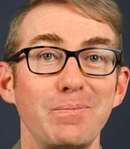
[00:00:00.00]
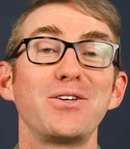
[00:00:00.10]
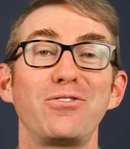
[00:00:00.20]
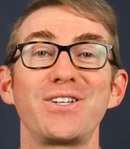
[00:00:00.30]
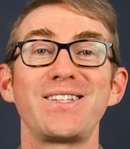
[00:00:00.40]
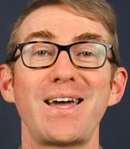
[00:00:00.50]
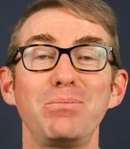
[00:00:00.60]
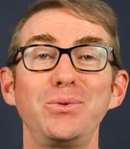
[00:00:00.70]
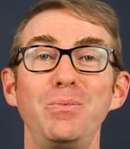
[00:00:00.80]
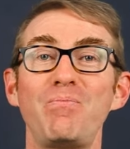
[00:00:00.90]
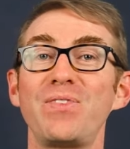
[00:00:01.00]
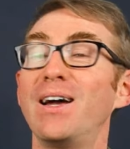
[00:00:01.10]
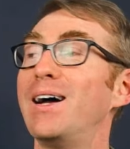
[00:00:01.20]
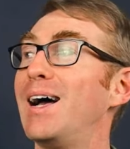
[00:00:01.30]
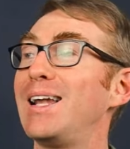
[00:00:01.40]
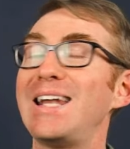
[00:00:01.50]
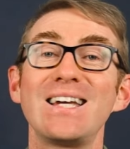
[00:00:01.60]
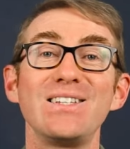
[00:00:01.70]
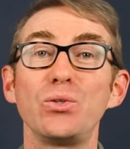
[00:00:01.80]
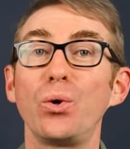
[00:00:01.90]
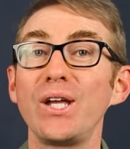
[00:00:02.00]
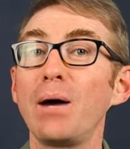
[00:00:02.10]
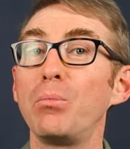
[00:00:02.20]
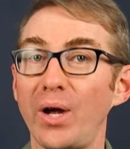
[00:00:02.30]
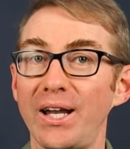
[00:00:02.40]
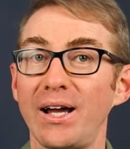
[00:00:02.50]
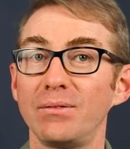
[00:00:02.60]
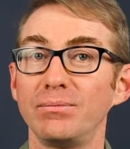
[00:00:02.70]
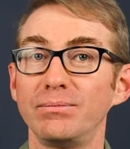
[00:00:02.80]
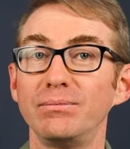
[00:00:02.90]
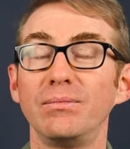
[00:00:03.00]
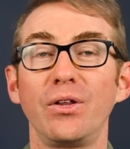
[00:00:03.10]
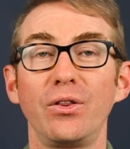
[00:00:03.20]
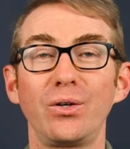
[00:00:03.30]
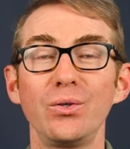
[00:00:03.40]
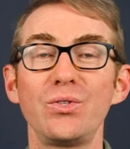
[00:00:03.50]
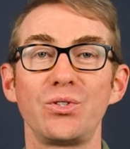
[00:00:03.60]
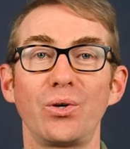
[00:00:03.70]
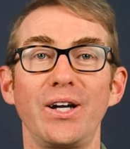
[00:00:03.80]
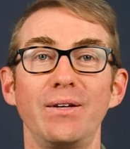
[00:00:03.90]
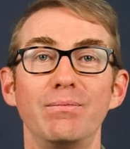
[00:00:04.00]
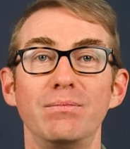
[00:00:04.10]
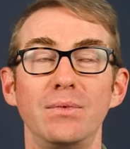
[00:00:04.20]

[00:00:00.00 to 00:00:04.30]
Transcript: So, for example, la historia buena, the good story.